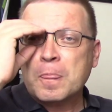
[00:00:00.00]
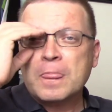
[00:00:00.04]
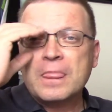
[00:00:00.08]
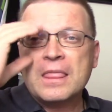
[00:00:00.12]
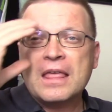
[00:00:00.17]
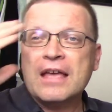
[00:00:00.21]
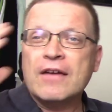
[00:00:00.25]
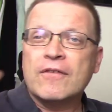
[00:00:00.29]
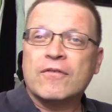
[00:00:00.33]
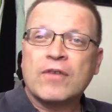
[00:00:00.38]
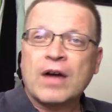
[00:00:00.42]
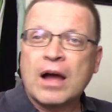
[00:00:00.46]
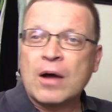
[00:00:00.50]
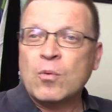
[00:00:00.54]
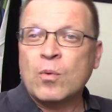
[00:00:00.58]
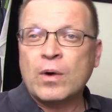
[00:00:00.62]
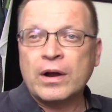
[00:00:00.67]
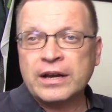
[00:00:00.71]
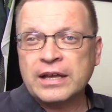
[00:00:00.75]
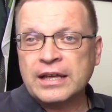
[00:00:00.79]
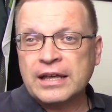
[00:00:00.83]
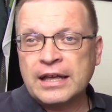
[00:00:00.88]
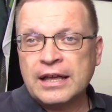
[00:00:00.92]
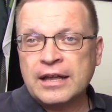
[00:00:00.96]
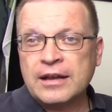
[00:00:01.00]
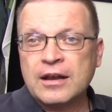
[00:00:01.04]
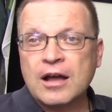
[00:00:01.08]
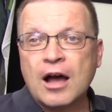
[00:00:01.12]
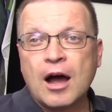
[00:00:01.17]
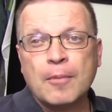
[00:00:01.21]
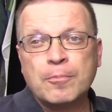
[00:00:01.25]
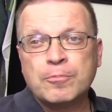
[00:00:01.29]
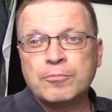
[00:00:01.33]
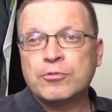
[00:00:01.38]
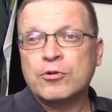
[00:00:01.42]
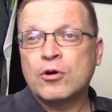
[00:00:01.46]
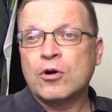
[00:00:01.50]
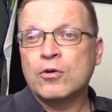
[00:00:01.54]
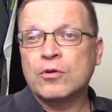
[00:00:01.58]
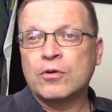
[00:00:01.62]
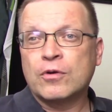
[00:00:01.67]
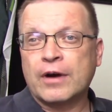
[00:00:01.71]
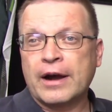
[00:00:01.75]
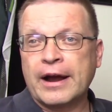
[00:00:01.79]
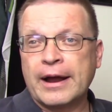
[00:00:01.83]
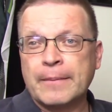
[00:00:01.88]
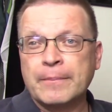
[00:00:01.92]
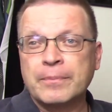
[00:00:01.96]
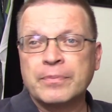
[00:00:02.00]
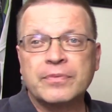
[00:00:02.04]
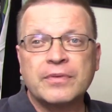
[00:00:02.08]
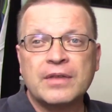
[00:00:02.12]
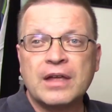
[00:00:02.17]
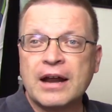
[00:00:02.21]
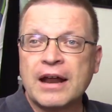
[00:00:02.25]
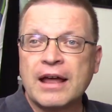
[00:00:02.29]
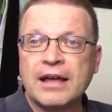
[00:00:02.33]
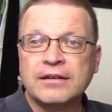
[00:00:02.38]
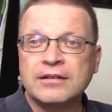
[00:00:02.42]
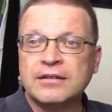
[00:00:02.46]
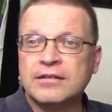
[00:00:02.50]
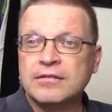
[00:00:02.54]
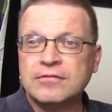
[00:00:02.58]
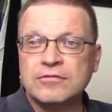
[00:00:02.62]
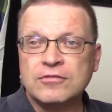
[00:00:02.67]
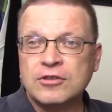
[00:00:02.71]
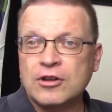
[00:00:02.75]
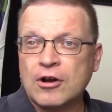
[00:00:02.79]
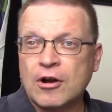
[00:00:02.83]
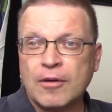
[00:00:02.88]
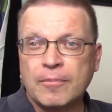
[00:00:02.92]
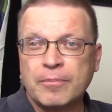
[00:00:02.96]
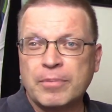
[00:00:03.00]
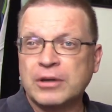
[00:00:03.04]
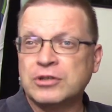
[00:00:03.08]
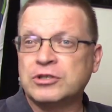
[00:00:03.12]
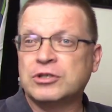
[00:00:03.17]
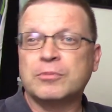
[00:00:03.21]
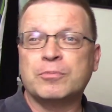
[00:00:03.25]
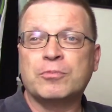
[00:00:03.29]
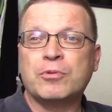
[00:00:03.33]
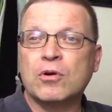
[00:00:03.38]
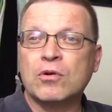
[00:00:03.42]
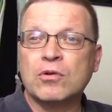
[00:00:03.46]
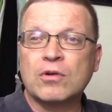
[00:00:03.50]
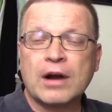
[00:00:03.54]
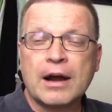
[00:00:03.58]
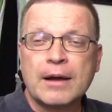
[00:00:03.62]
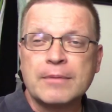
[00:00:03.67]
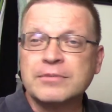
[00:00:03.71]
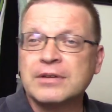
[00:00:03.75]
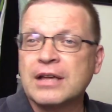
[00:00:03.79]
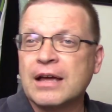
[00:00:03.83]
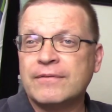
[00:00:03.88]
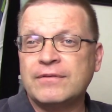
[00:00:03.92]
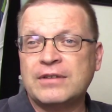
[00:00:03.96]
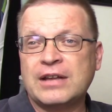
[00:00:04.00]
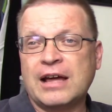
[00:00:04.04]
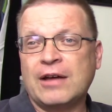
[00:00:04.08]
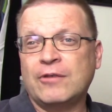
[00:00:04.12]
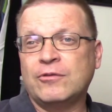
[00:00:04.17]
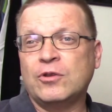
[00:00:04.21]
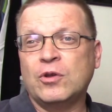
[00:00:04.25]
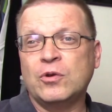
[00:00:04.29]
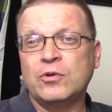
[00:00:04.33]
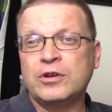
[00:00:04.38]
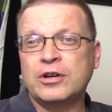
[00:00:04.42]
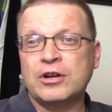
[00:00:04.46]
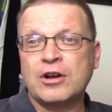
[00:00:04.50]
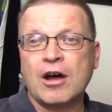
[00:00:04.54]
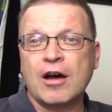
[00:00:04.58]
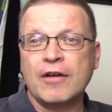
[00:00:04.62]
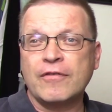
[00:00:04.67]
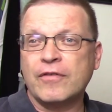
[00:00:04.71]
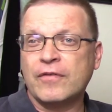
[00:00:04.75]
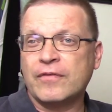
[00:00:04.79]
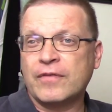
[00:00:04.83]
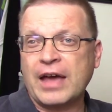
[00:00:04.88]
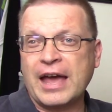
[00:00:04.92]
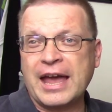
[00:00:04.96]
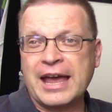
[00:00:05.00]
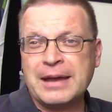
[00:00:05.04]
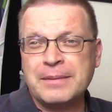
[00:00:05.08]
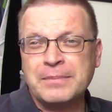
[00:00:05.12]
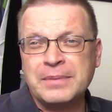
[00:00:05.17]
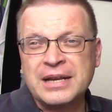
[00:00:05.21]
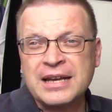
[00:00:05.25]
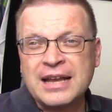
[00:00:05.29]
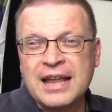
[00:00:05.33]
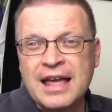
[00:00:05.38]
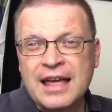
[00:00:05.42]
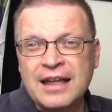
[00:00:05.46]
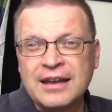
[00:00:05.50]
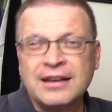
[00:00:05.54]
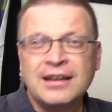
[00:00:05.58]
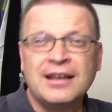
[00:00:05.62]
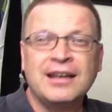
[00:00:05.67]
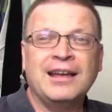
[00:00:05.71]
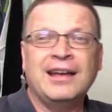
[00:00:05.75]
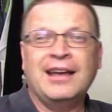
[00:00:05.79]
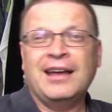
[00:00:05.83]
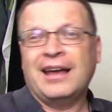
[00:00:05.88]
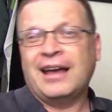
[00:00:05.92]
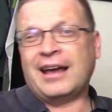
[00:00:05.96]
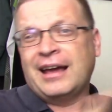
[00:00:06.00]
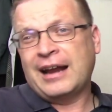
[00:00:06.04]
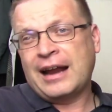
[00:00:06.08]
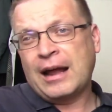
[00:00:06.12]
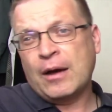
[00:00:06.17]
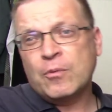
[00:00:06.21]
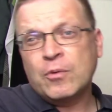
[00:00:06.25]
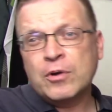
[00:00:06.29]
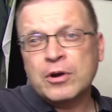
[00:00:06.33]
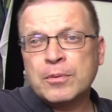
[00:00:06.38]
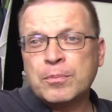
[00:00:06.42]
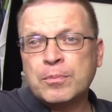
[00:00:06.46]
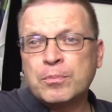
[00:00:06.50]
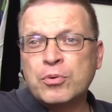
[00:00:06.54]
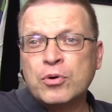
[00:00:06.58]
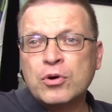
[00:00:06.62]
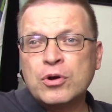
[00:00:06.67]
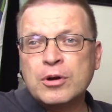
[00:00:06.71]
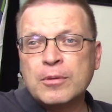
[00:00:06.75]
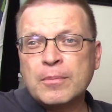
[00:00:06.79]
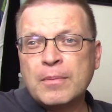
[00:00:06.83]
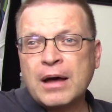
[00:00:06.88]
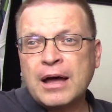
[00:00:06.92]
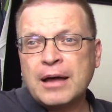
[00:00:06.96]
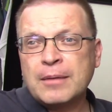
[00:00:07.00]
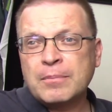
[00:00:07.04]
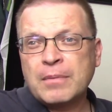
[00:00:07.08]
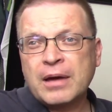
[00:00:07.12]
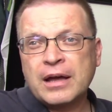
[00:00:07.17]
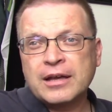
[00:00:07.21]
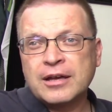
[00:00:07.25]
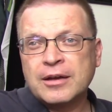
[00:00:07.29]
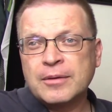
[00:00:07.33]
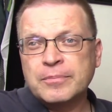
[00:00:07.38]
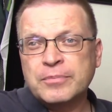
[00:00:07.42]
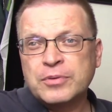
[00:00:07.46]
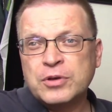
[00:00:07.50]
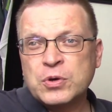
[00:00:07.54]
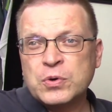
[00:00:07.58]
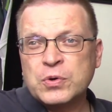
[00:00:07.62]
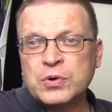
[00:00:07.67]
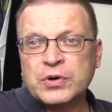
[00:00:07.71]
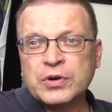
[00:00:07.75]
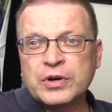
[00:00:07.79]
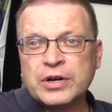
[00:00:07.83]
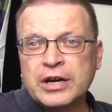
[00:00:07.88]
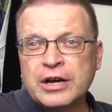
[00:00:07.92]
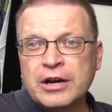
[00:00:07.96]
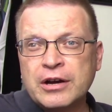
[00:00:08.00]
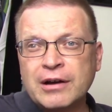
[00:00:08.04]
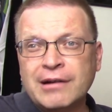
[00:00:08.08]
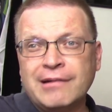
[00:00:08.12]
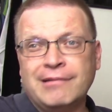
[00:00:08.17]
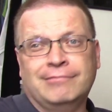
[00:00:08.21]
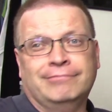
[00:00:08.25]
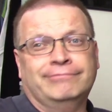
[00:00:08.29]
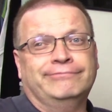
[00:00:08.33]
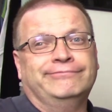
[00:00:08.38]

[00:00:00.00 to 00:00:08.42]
If I want to get a program that a bunch of programs I've downloaded off of AmiNet, and I want to put them on my computer here,